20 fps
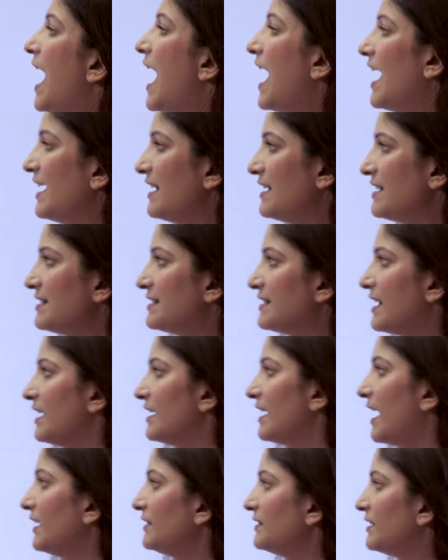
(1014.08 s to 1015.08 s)
INS
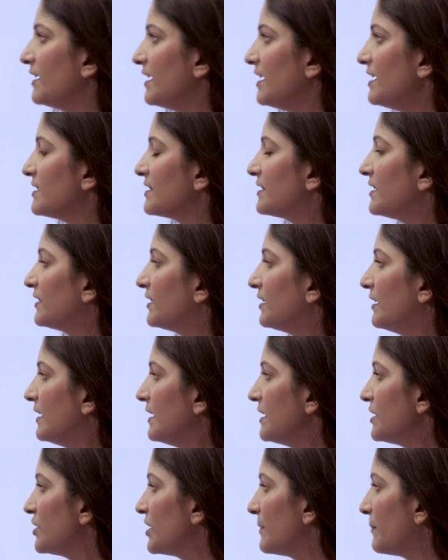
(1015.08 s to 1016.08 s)
Sahyadri is the
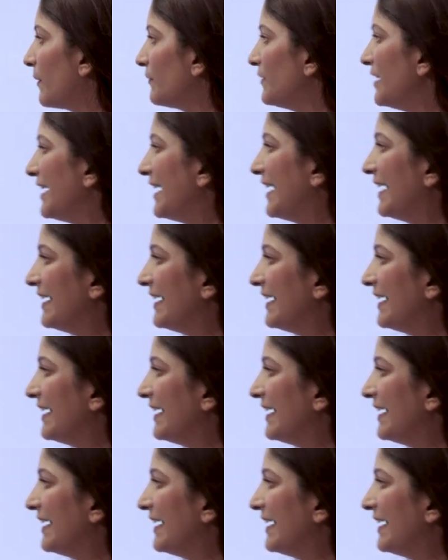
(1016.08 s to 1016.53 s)
third ship of the